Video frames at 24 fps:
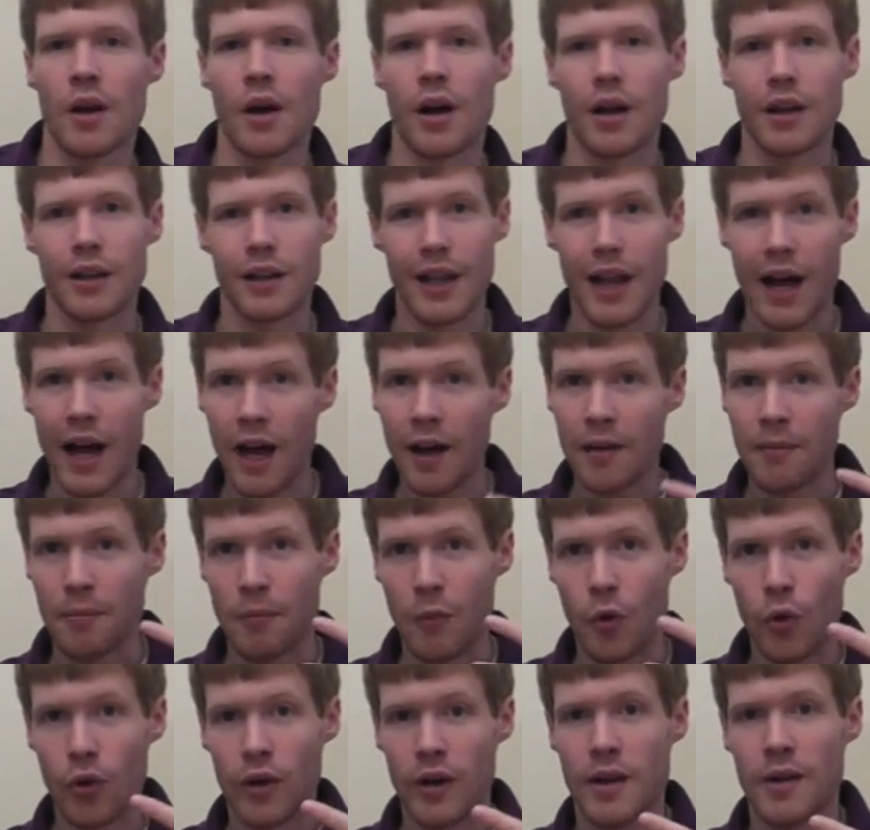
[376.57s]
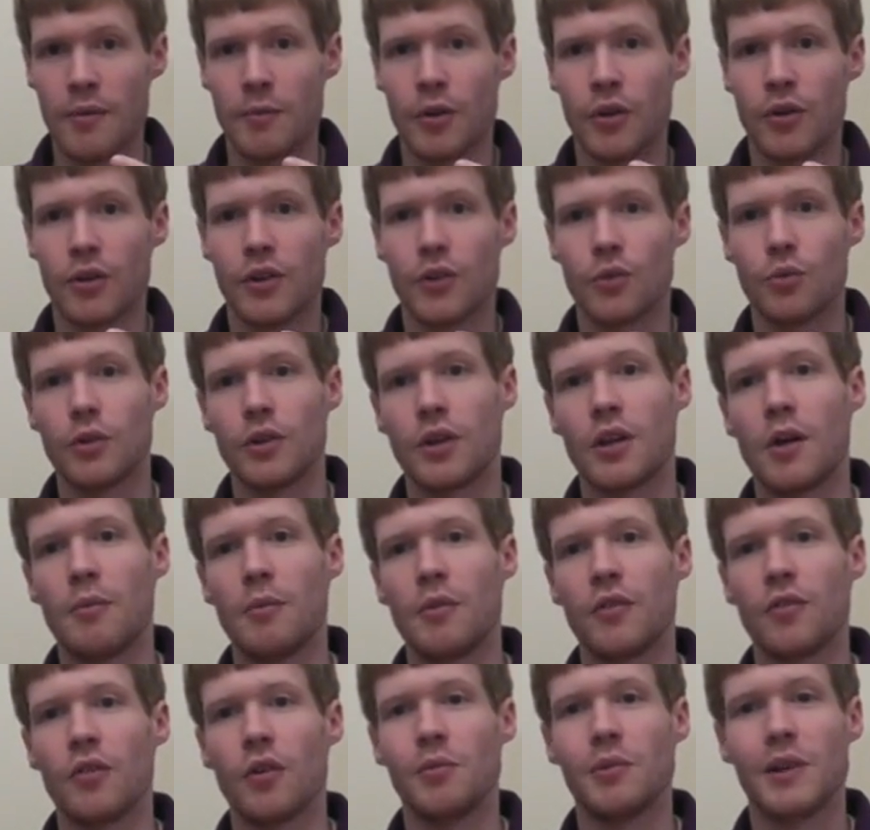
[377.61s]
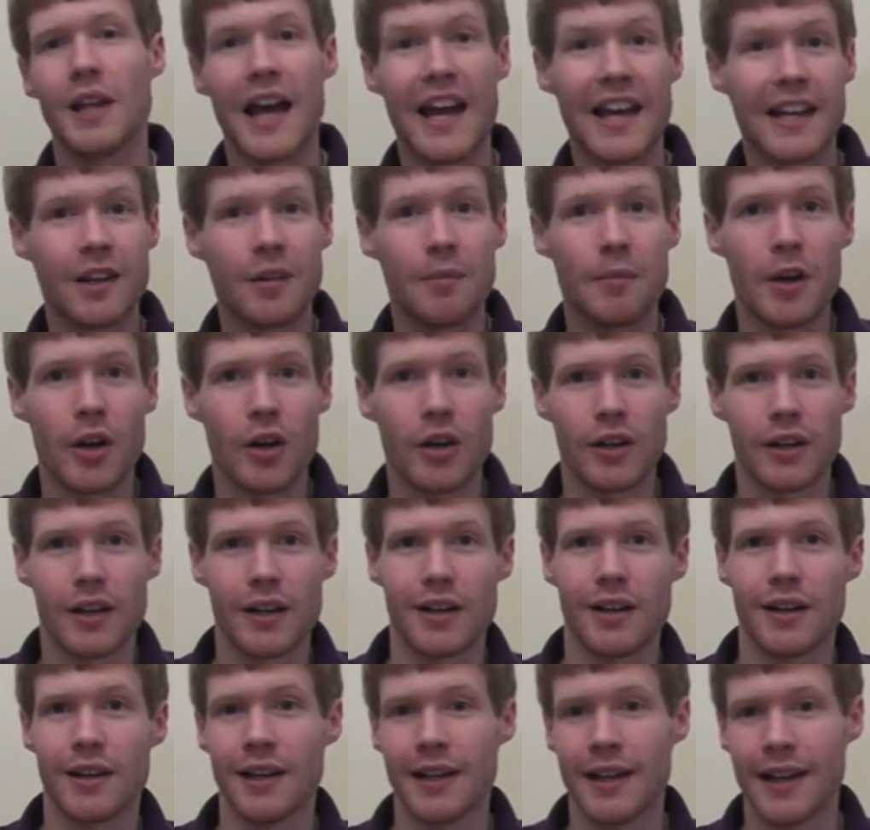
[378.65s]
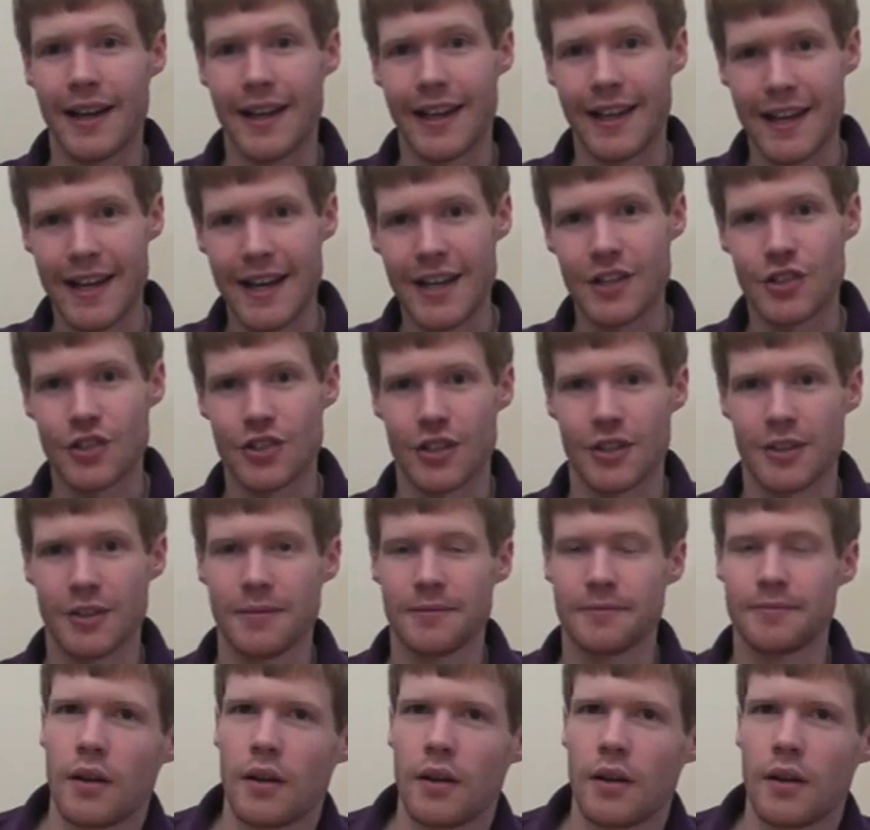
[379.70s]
a lot more immigrants were coming from Latin America and Asia.